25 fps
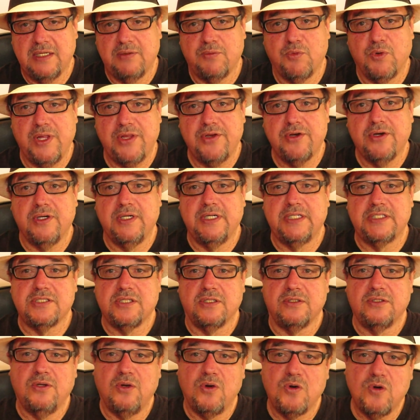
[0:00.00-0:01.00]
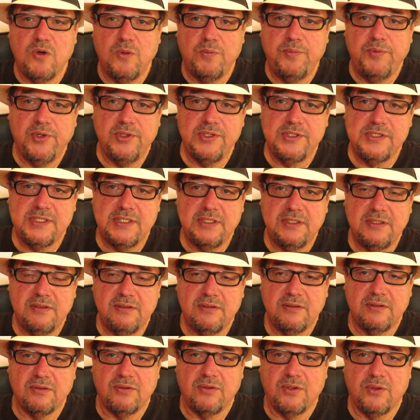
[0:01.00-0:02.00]
whether it's a local
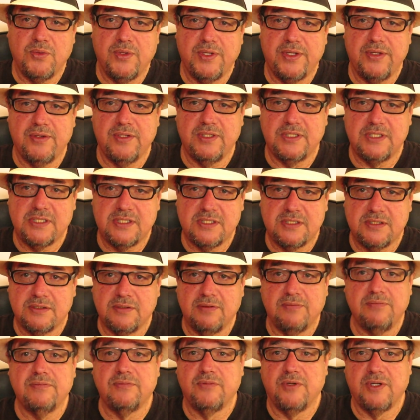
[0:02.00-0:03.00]
person or whether it's